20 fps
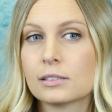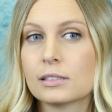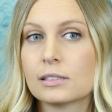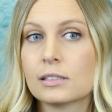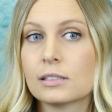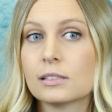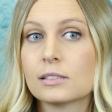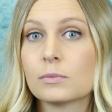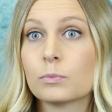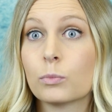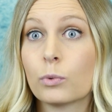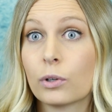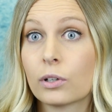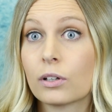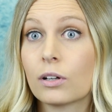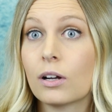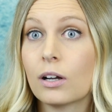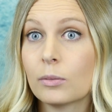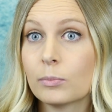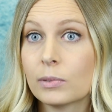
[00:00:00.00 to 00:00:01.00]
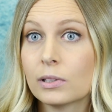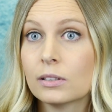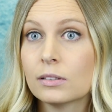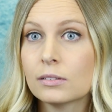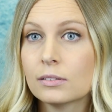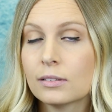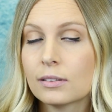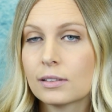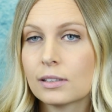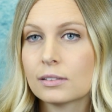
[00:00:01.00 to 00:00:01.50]
it is more
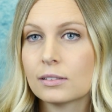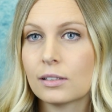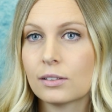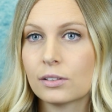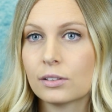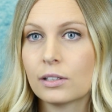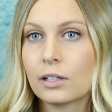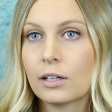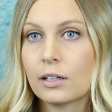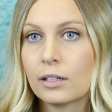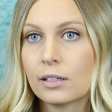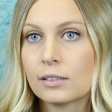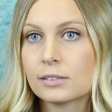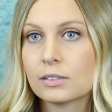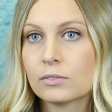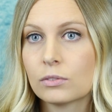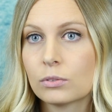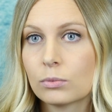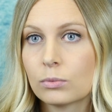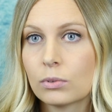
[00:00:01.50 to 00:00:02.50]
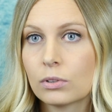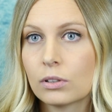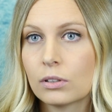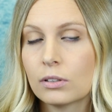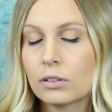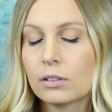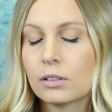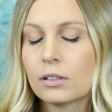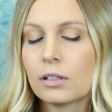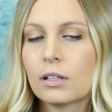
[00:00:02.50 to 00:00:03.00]
common than other areas of the
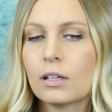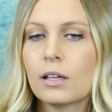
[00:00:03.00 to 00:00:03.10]
world.